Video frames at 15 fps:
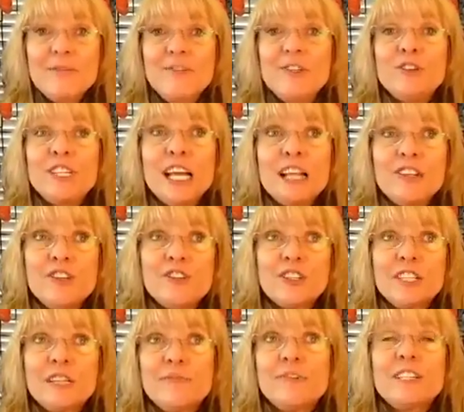If you tell
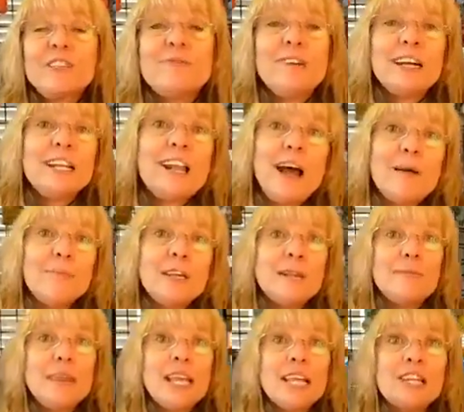yourself it's fun, I'm going
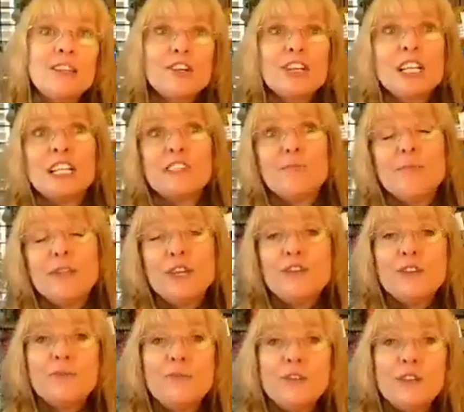to make it look as
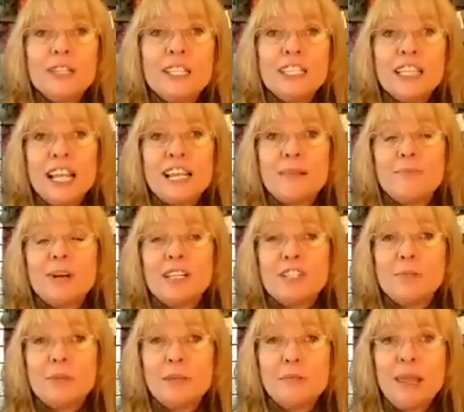beautiful as I can
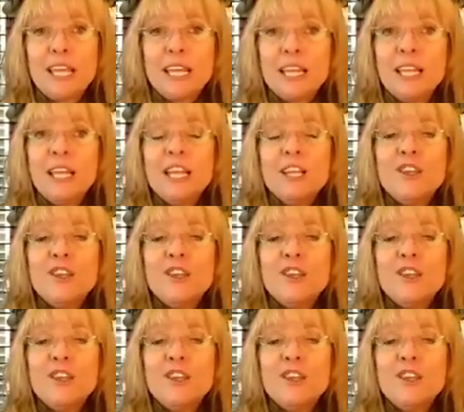possibly make it,